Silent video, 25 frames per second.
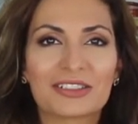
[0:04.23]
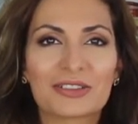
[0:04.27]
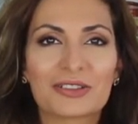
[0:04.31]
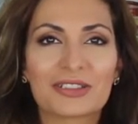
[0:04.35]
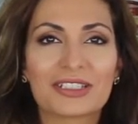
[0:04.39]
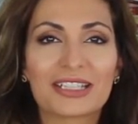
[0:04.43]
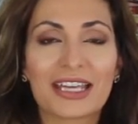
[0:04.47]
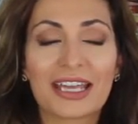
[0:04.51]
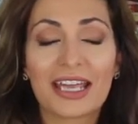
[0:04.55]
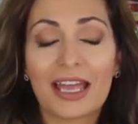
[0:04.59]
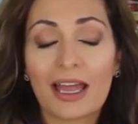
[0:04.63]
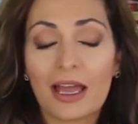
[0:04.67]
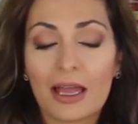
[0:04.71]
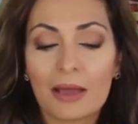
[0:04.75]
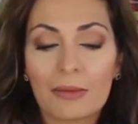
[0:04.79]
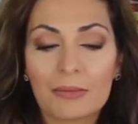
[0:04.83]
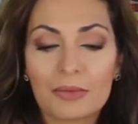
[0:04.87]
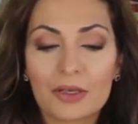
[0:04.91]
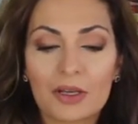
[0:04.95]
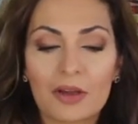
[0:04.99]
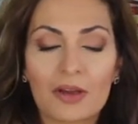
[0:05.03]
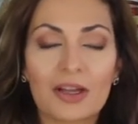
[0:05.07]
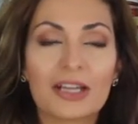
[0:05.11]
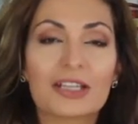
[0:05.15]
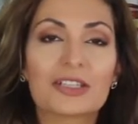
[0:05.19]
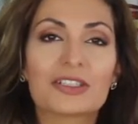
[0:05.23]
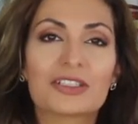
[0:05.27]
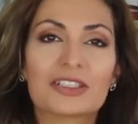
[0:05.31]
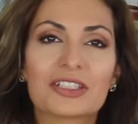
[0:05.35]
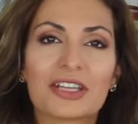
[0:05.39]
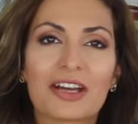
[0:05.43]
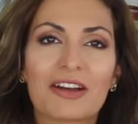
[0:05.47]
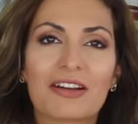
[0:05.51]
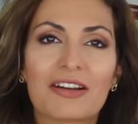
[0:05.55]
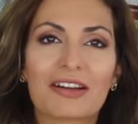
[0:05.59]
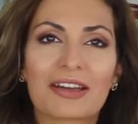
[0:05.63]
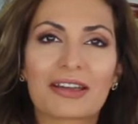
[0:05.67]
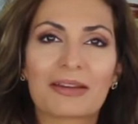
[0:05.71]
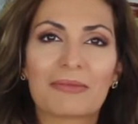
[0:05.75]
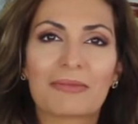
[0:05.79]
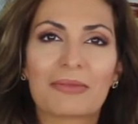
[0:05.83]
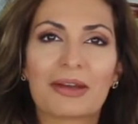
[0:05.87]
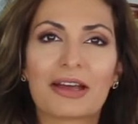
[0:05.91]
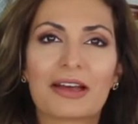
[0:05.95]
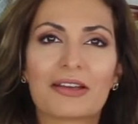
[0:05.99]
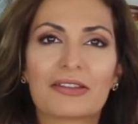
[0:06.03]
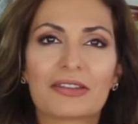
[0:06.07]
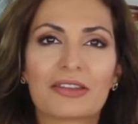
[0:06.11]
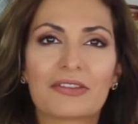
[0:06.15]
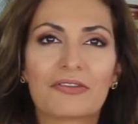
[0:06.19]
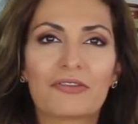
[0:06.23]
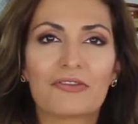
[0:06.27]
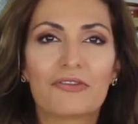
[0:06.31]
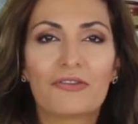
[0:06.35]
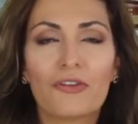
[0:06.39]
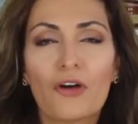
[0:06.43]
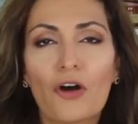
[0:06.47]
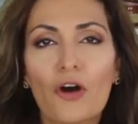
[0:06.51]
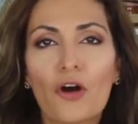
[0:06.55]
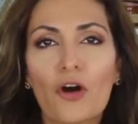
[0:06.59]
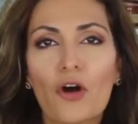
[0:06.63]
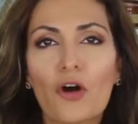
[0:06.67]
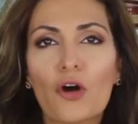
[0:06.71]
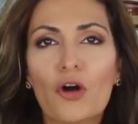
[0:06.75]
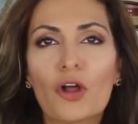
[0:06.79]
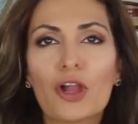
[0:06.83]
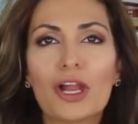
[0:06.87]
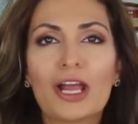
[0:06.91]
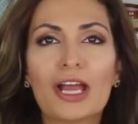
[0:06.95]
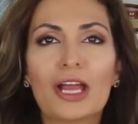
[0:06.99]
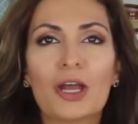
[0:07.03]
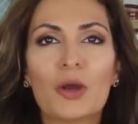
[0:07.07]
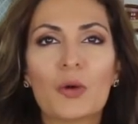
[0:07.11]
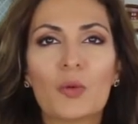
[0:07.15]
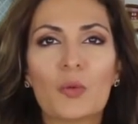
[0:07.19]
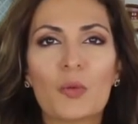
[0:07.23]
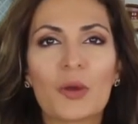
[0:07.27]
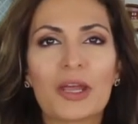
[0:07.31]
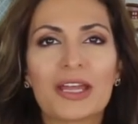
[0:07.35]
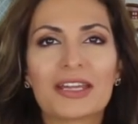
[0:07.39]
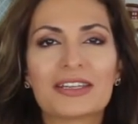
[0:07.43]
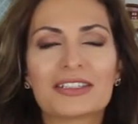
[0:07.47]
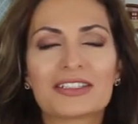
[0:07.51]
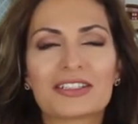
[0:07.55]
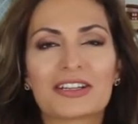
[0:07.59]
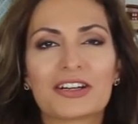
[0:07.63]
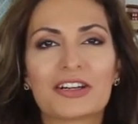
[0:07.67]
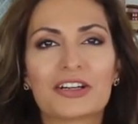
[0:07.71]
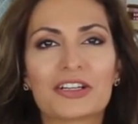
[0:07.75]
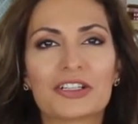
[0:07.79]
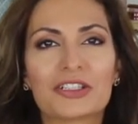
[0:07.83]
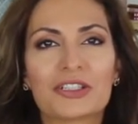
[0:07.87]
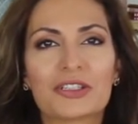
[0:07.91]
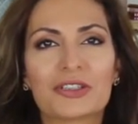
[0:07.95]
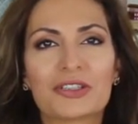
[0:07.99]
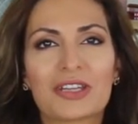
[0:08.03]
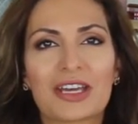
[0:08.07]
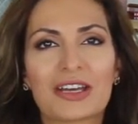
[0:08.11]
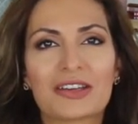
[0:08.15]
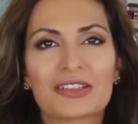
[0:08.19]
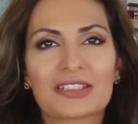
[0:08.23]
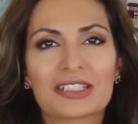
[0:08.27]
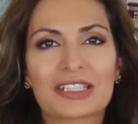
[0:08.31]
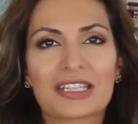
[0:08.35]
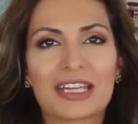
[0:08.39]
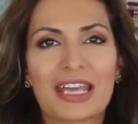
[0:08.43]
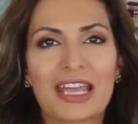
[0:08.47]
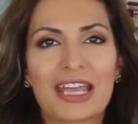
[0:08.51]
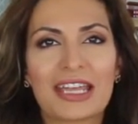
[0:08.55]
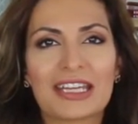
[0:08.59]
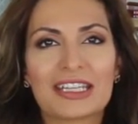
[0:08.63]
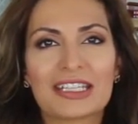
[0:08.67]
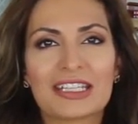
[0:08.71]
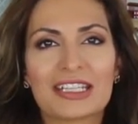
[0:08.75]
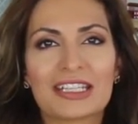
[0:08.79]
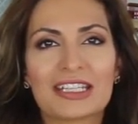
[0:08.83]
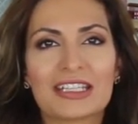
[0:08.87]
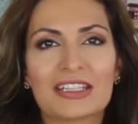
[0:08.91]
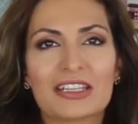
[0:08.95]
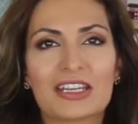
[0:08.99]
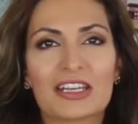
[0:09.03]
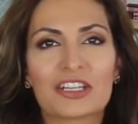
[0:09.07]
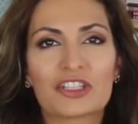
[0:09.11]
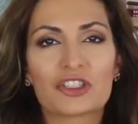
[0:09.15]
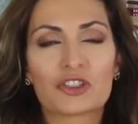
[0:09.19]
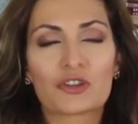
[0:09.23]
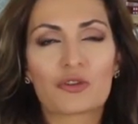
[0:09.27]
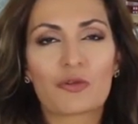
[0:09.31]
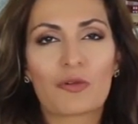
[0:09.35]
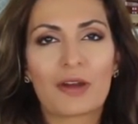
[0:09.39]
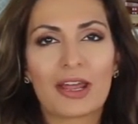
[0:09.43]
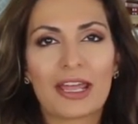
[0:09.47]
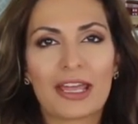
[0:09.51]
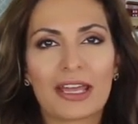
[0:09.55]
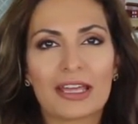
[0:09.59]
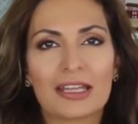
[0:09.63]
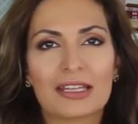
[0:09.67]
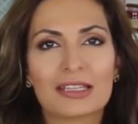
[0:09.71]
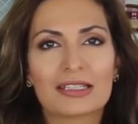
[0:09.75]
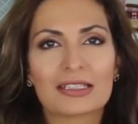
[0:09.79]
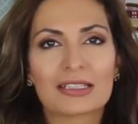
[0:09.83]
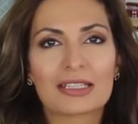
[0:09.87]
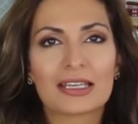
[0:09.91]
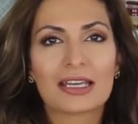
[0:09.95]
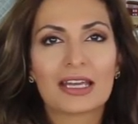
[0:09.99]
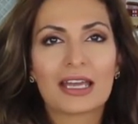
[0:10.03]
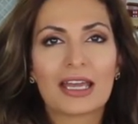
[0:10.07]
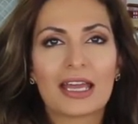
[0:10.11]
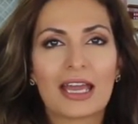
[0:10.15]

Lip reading: Today I'm going to talk about the fall winter 2018 trends.